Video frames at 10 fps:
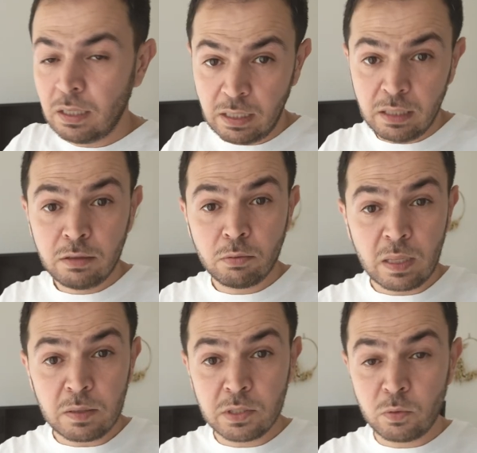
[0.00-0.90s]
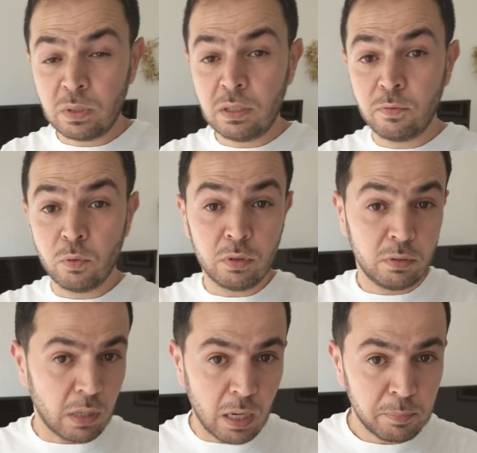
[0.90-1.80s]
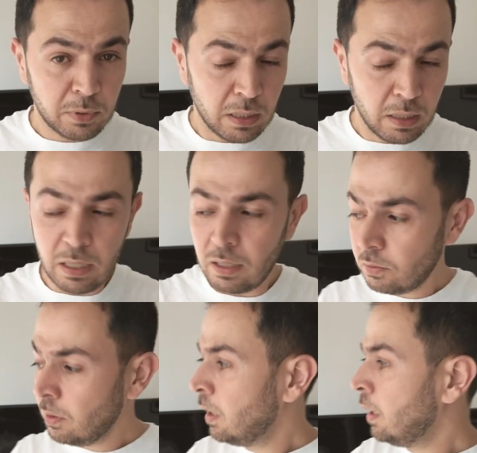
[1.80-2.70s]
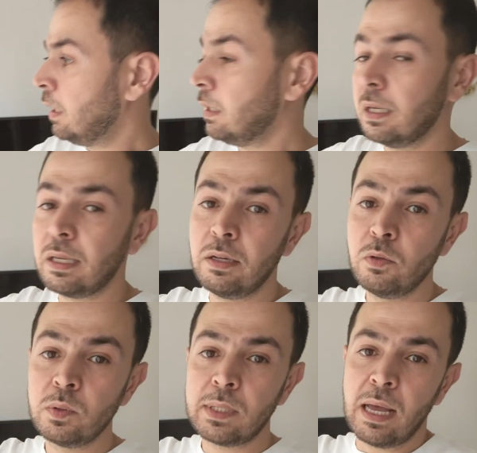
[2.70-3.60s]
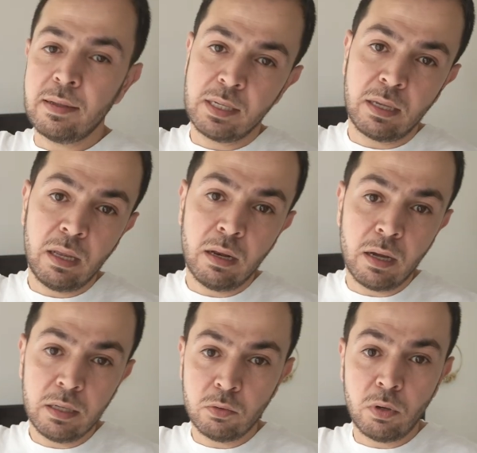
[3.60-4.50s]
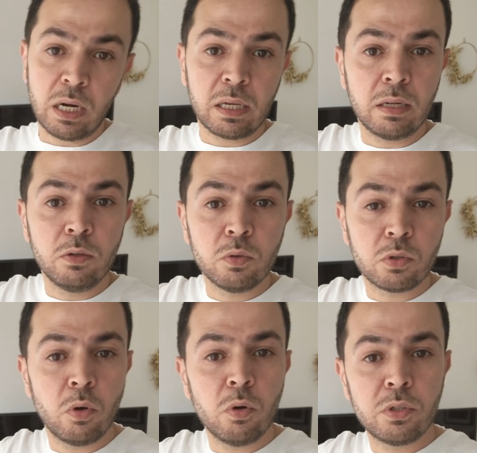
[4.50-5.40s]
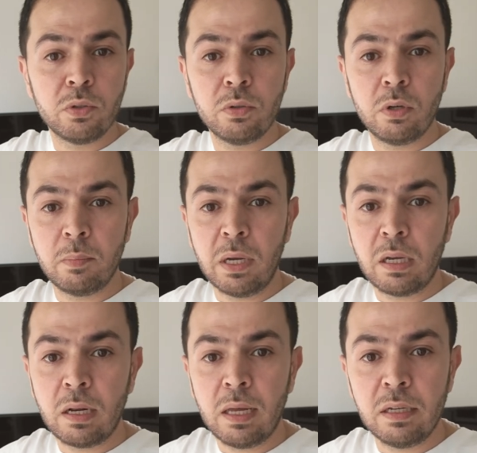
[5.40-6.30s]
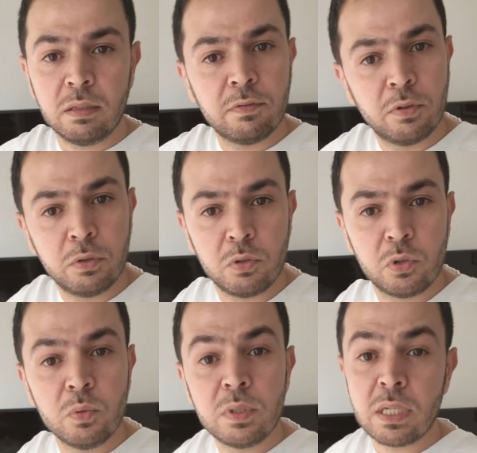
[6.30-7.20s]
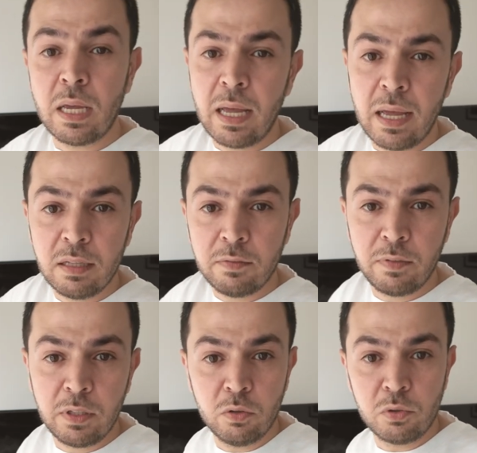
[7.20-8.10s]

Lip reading: in 2024 up till now, that I can use as a key light, or I can use also on my client photo shoots and video